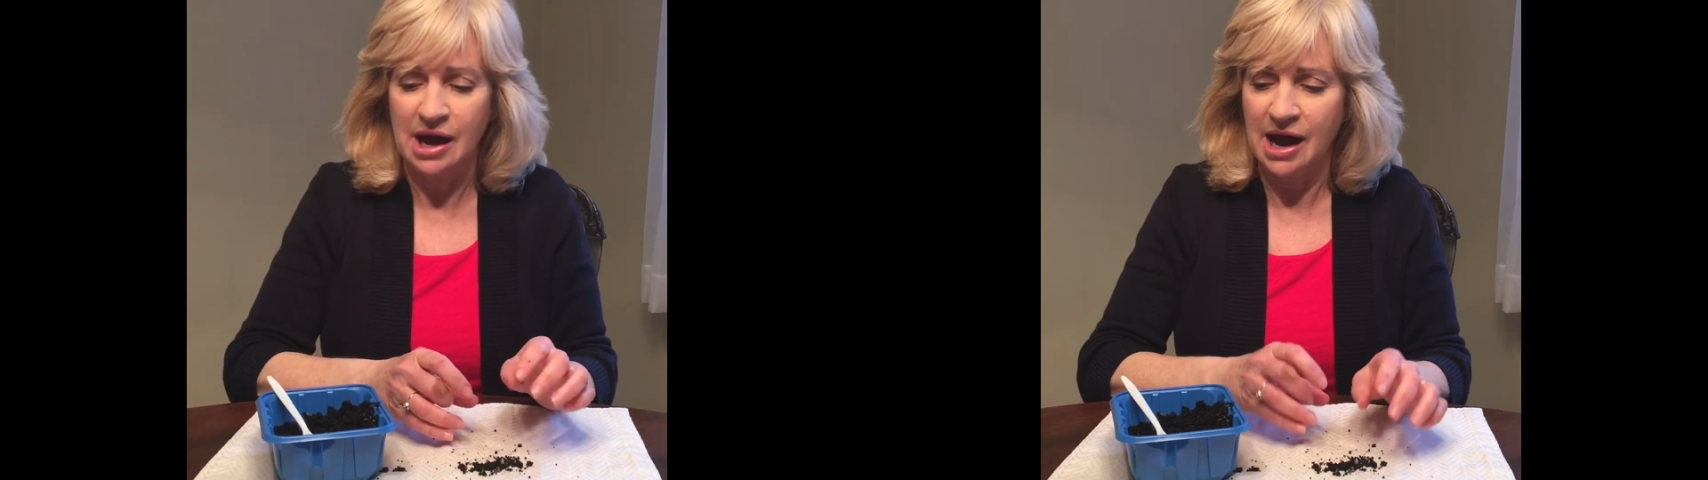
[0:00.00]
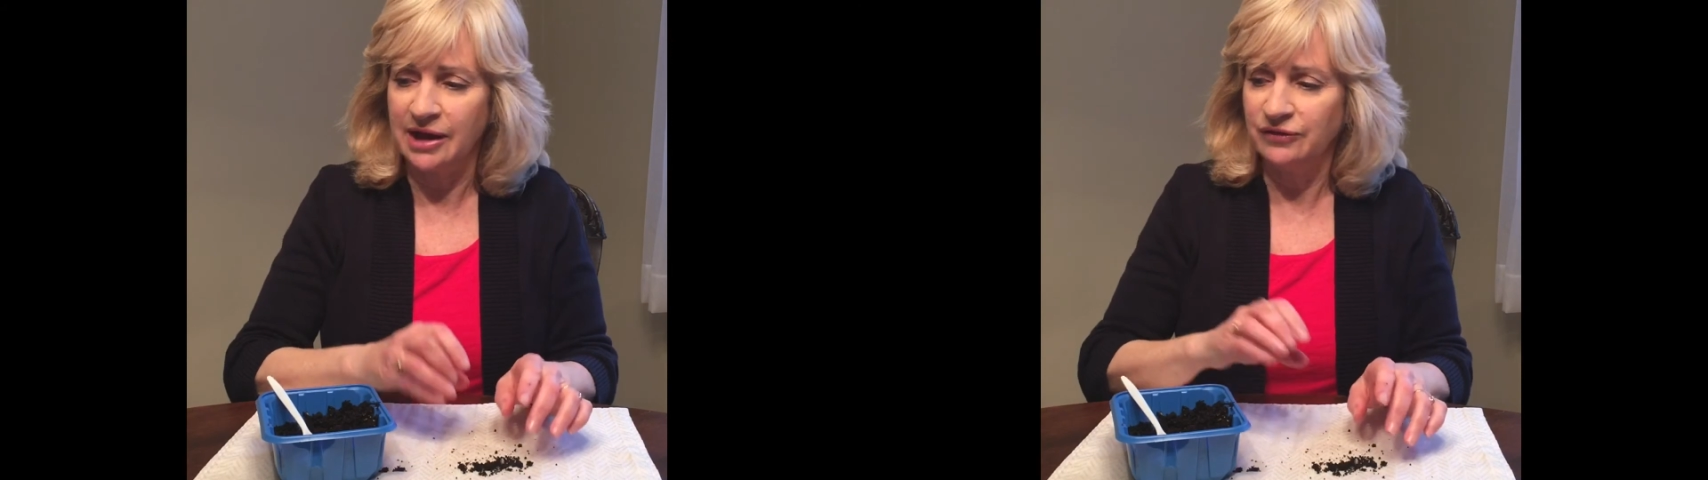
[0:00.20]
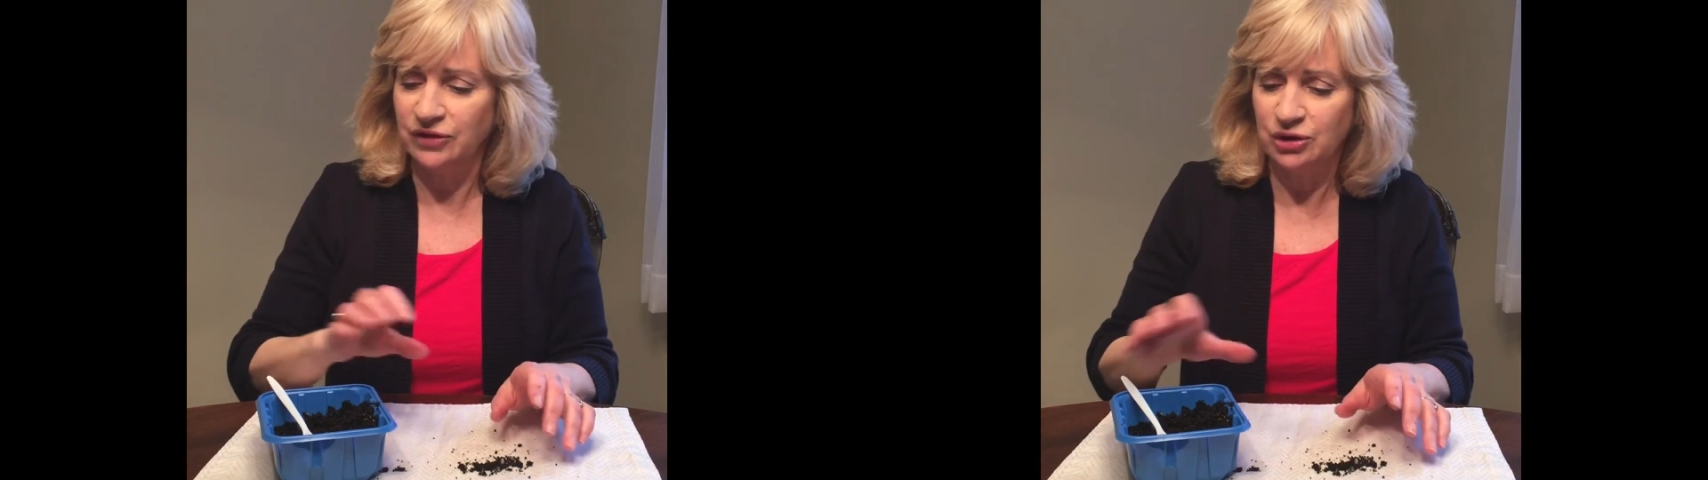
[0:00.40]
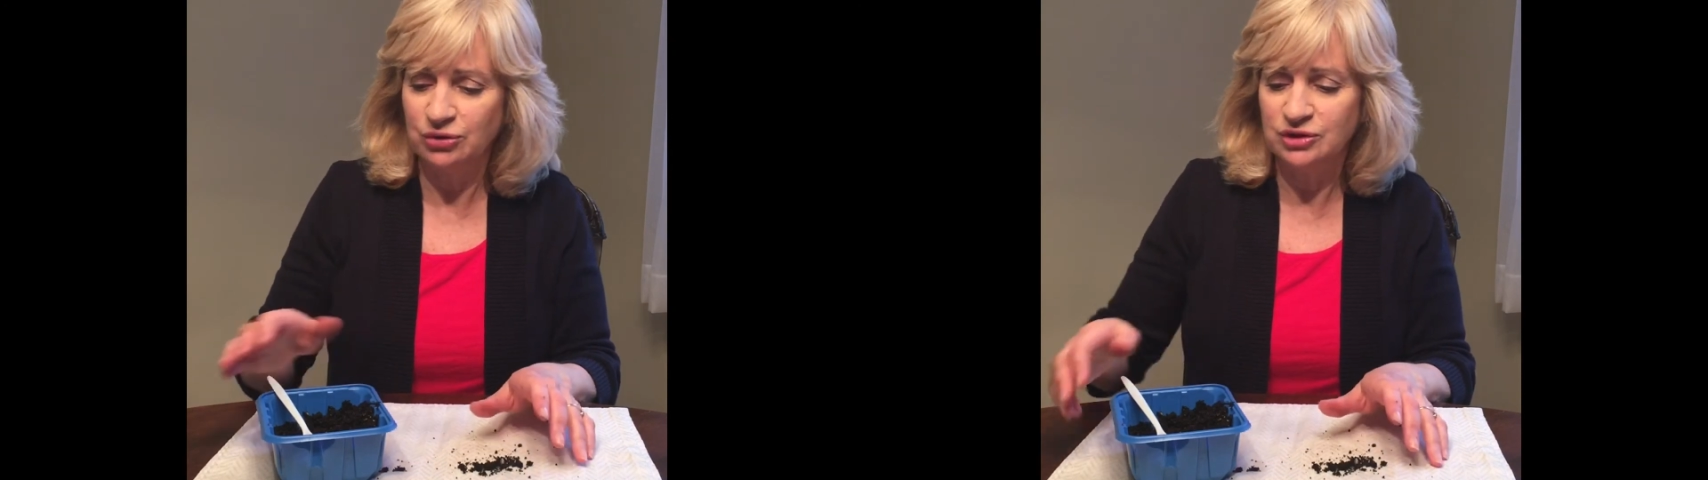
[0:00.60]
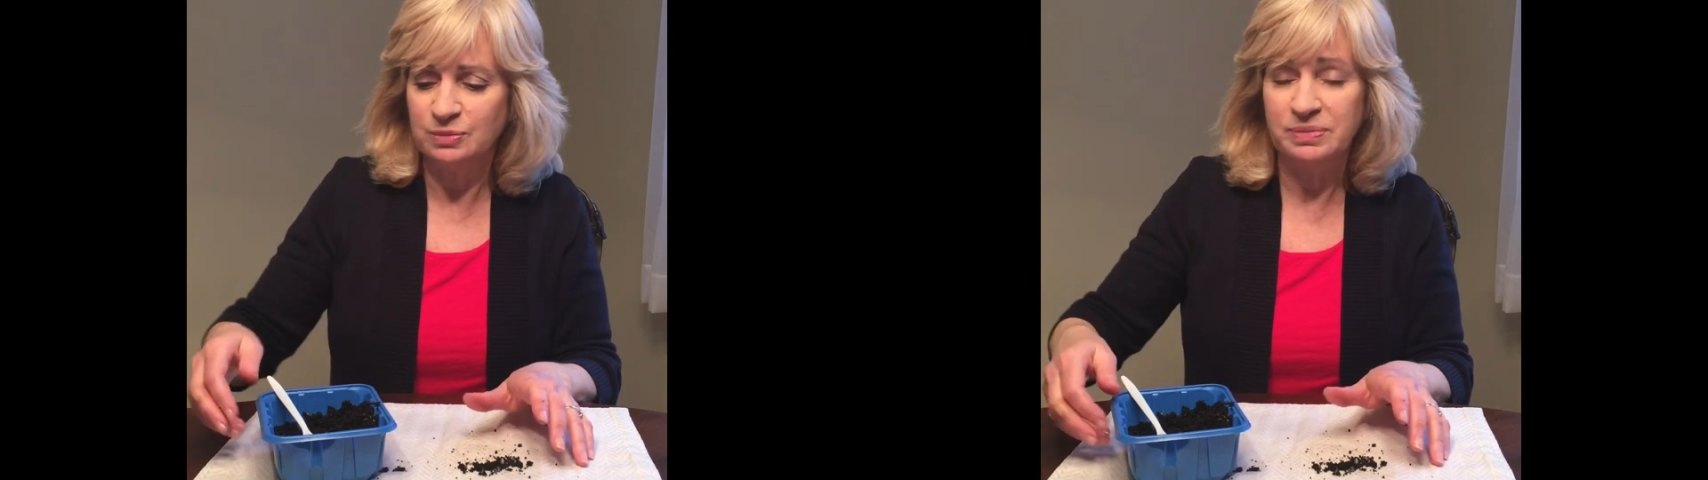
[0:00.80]
I've
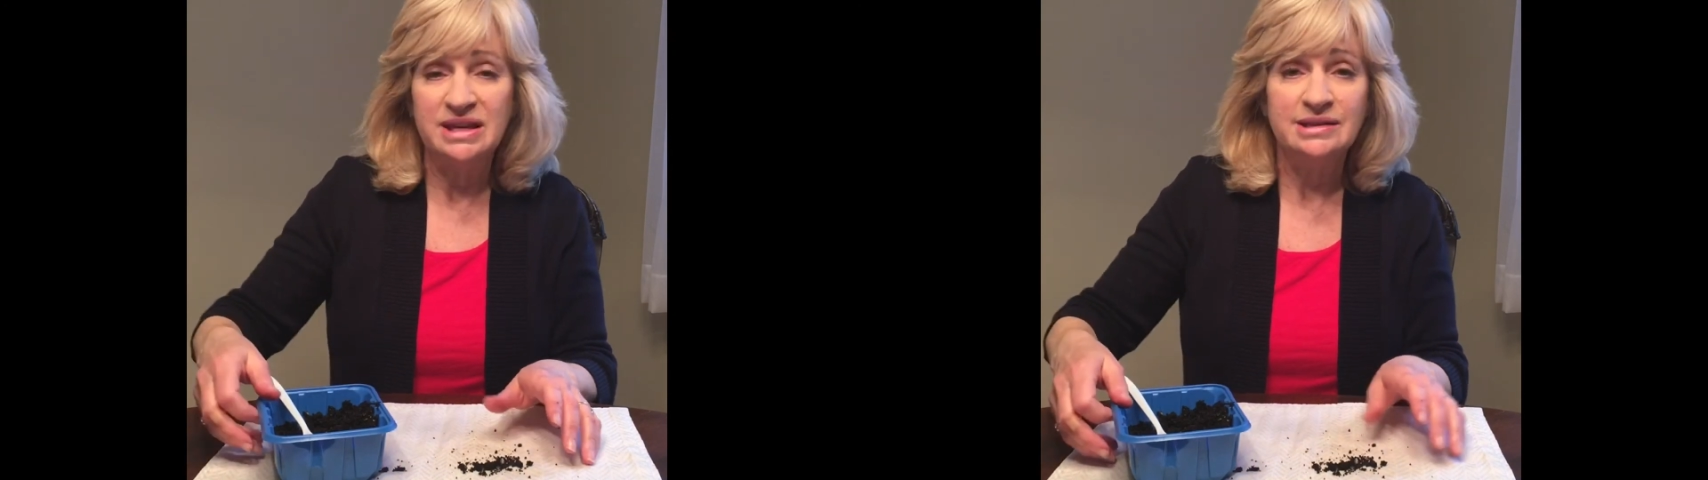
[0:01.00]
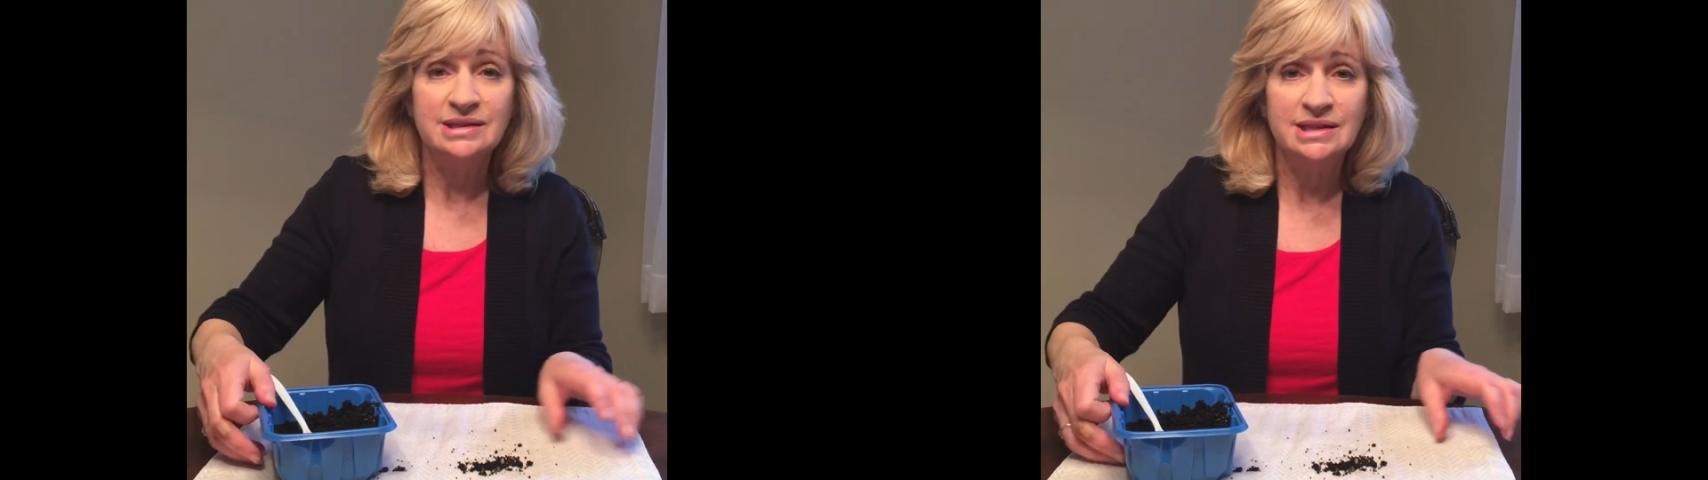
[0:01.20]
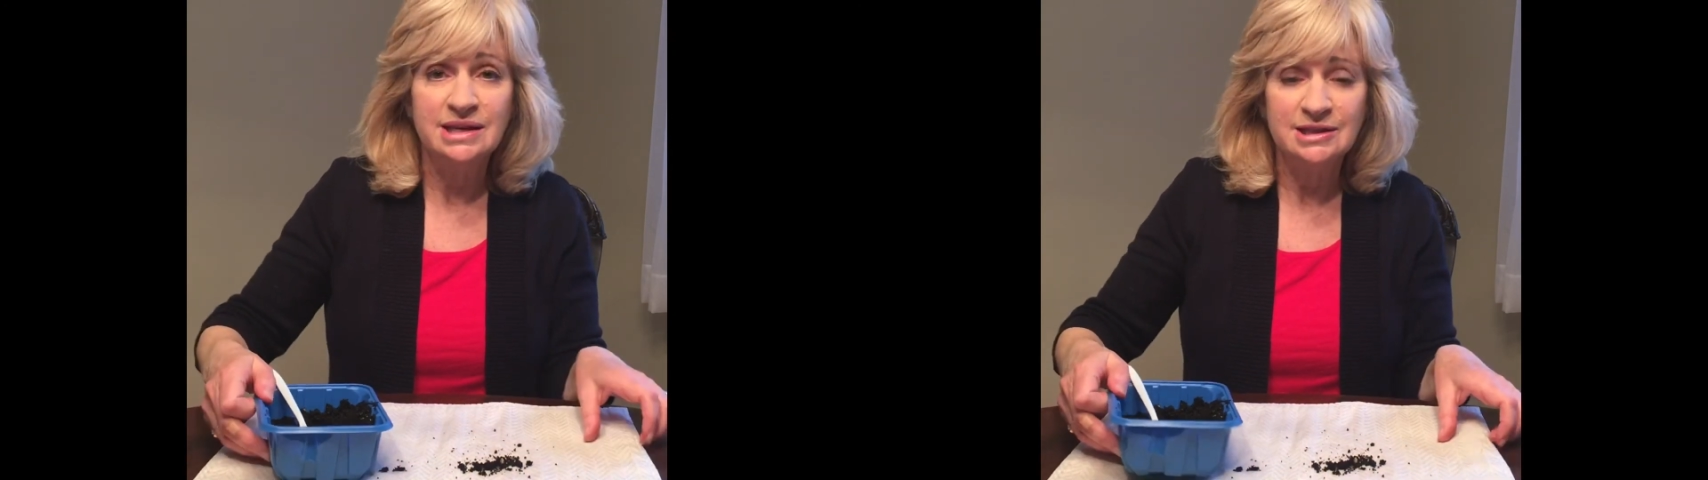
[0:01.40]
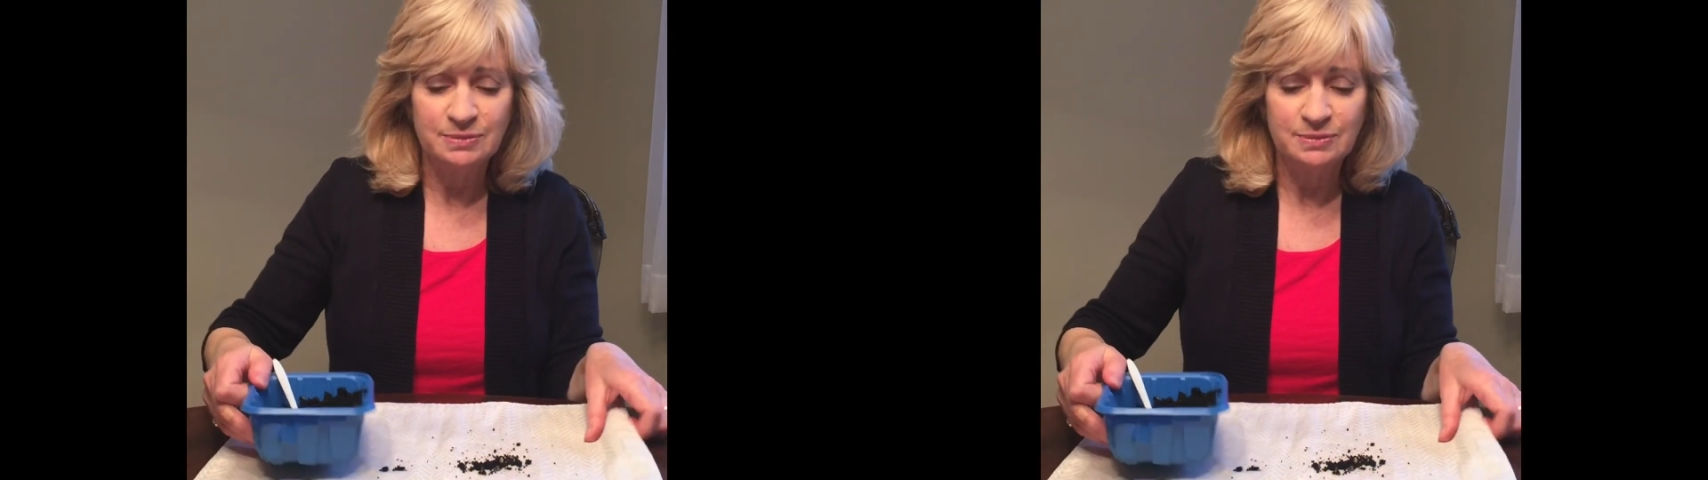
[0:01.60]
used bean seeds